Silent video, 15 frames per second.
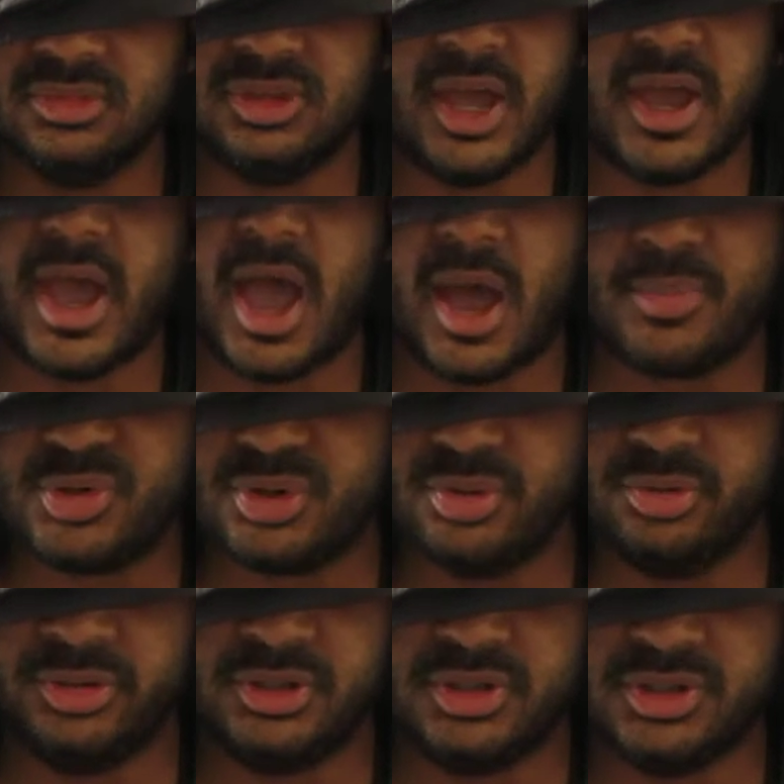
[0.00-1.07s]
They
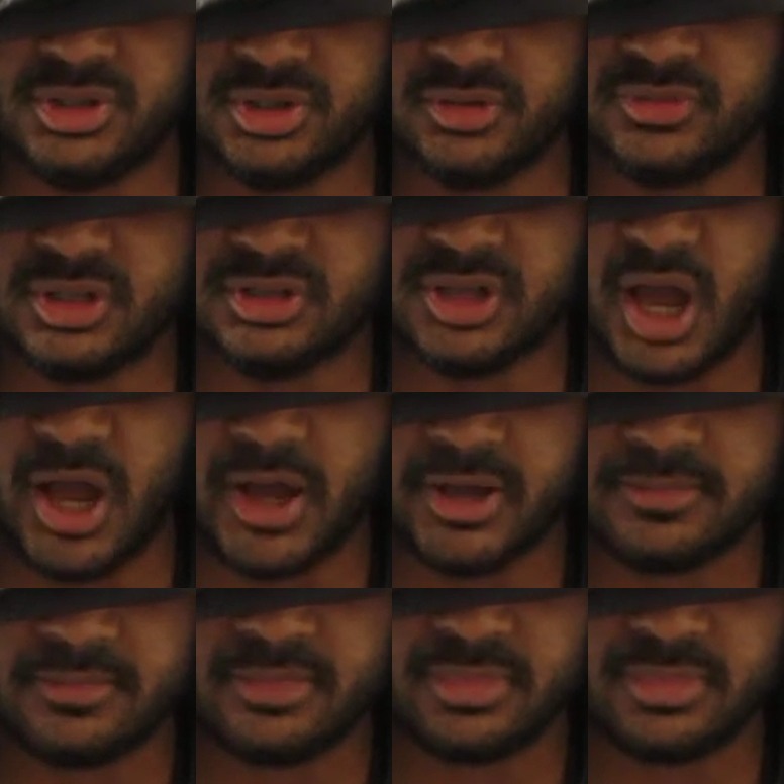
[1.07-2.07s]
absolutely deserve to die.